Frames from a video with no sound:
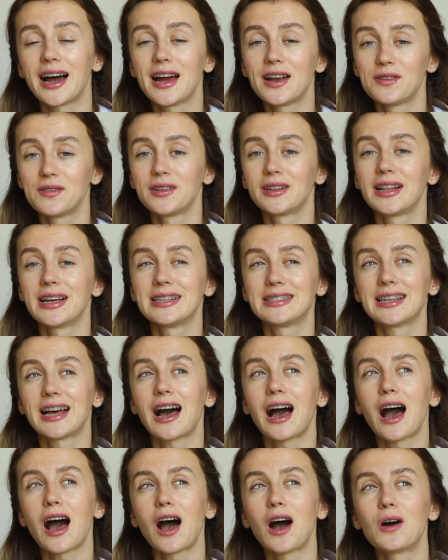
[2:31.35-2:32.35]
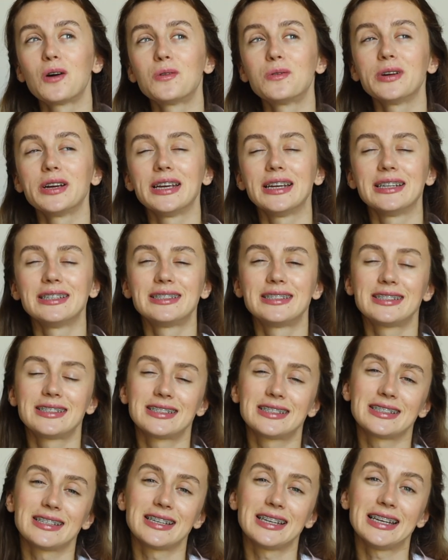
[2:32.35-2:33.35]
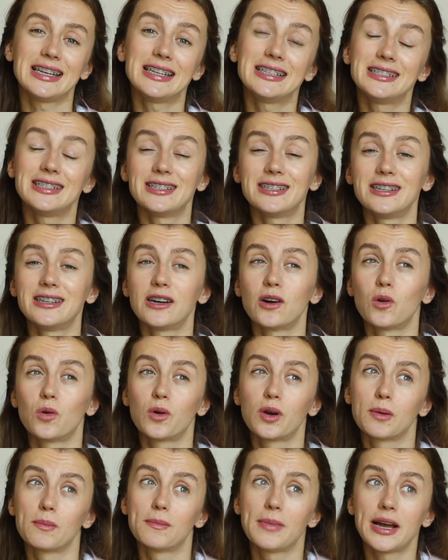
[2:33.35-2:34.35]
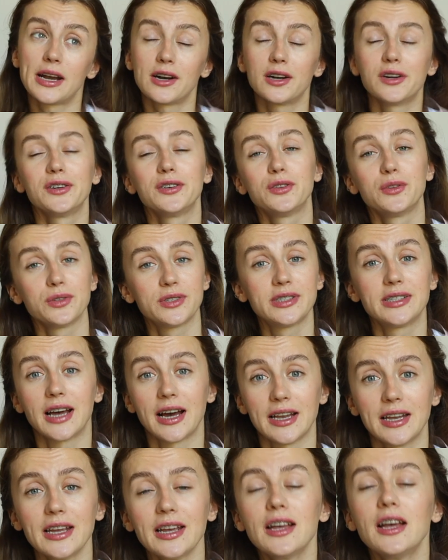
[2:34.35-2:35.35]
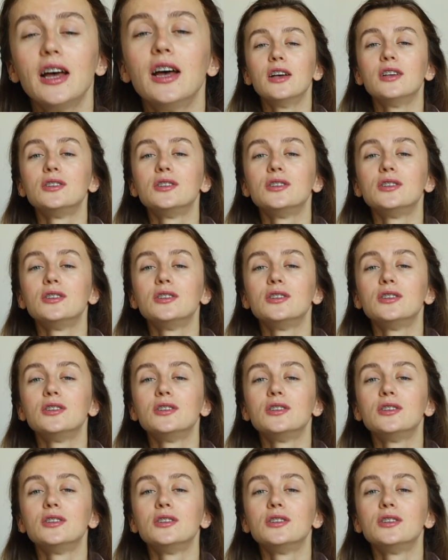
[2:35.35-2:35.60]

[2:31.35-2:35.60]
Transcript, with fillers: I realize how it's easier or better to study.